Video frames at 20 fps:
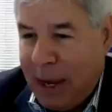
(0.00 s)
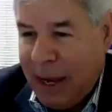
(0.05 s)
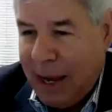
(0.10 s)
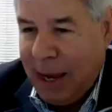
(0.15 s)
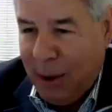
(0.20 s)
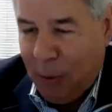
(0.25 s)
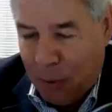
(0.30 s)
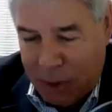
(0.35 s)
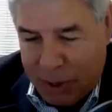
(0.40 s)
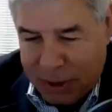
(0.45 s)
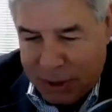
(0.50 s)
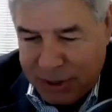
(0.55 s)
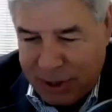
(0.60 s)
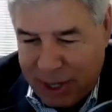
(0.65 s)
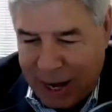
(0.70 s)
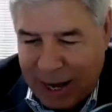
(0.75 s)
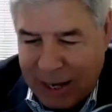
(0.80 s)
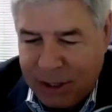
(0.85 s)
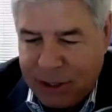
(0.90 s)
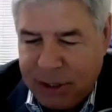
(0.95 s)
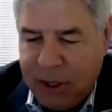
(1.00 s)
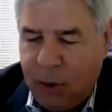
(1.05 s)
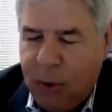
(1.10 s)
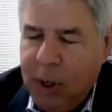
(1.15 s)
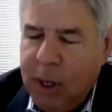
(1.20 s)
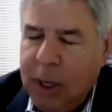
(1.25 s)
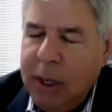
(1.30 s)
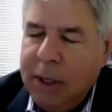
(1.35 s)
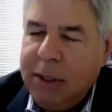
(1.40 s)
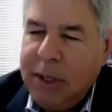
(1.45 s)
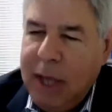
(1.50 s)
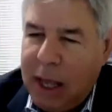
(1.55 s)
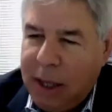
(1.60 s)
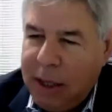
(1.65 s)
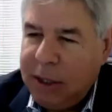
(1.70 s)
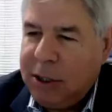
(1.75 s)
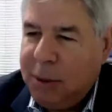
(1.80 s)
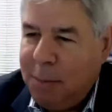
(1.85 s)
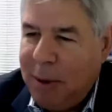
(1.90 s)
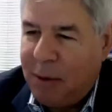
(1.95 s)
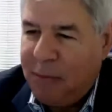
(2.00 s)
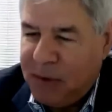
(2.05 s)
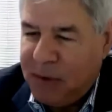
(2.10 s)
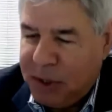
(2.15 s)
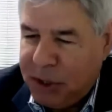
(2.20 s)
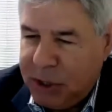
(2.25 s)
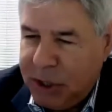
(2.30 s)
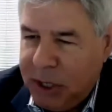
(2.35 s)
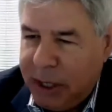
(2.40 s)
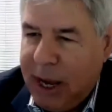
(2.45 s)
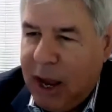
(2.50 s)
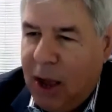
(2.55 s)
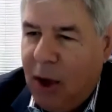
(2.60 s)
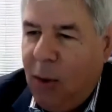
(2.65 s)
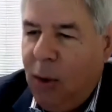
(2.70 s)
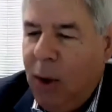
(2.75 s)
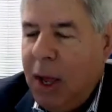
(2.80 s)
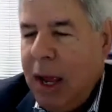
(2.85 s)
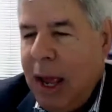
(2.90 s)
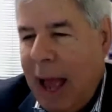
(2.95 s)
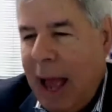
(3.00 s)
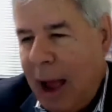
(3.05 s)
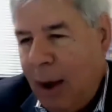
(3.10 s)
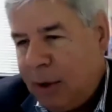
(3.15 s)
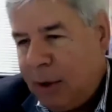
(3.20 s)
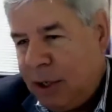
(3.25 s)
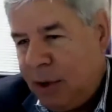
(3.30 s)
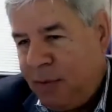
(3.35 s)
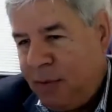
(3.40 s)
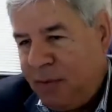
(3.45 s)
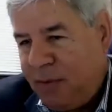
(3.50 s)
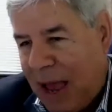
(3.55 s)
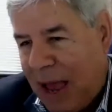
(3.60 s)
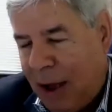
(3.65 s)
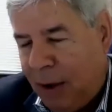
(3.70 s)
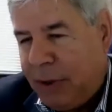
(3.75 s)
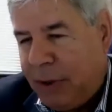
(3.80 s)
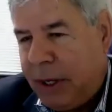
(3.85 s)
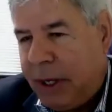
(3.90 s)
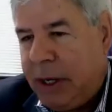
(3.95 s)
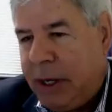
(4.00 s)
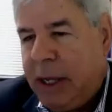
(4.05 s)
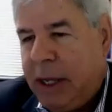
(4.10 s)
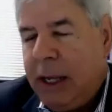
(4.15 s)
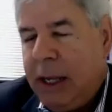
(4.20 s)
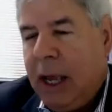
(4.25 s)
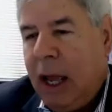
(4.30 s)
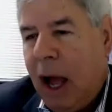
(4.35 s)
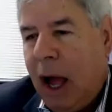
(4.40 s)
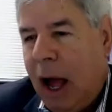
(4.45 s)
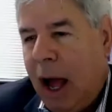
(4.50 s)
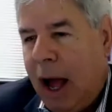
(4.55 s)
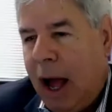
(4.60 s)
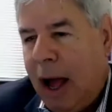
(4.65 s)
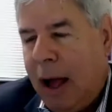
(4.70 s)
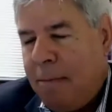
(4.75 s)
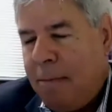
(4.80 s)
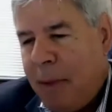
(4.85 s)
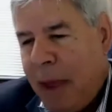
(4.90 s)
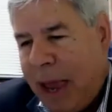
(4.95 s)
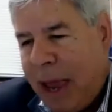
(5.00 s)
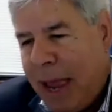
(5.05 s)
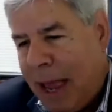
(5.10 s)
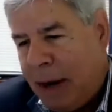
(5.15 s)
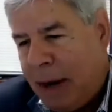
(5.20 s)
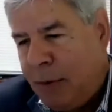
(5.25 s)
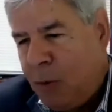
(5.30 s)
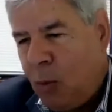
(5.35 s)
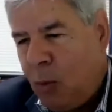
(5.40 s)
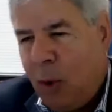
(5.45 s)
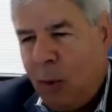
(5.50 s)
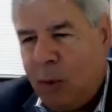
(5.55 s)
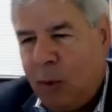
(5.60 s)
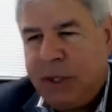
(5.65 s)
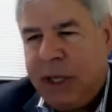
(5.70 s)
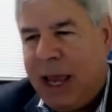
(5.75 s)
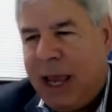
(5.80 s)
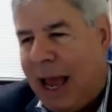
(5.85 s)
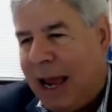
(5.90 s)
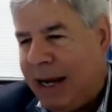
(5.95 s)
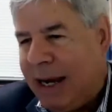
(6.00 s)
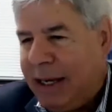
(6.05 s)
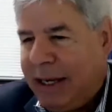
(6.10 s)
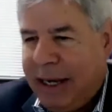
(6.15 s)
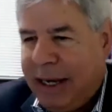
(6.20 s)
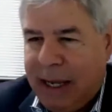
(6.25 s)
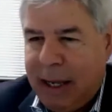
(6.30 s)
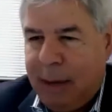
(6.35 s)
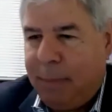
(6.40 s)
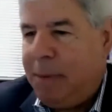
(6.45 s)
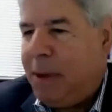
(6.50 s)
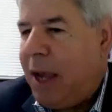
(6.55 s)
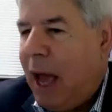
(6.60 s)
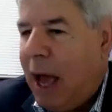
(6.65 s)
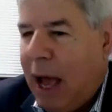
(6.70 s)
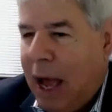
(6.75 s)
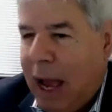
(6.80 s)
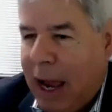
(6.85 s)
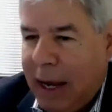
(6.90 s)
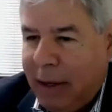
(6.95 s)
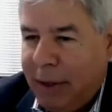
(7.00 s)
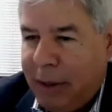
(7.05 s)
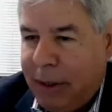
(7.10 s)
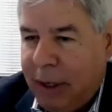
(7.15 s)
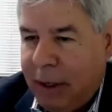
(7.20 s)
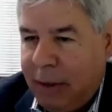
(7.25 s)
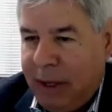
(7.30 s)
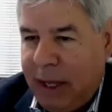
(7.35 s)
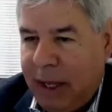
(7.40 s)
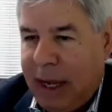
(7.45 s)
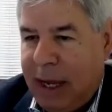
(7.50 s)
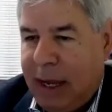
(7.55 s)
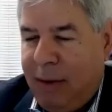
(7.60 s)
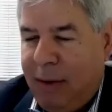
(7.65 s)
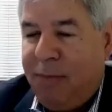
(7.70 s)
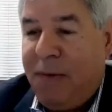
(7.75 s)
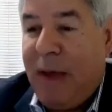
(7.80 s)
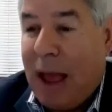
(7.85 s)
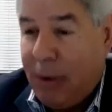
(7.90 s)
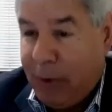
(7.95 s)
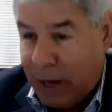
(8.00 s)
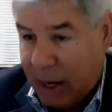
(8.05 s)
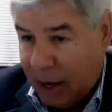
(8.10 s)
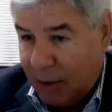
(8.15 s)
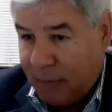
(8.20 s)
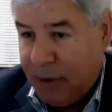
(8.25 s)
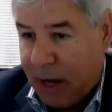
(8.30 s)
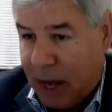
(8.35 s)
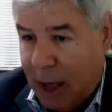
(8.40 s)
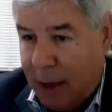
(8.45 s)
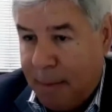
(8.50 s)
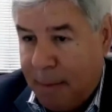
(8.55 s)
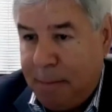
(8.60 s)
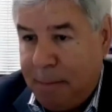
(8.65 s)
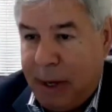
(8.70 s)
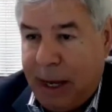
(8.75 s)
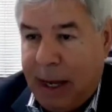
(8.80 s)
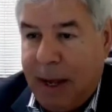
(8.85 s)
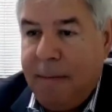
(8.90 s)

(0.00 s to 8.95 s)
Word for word: here with us today. So tell us about Facilio. How was it founded? Um, and what was the idea behind the founding of the company?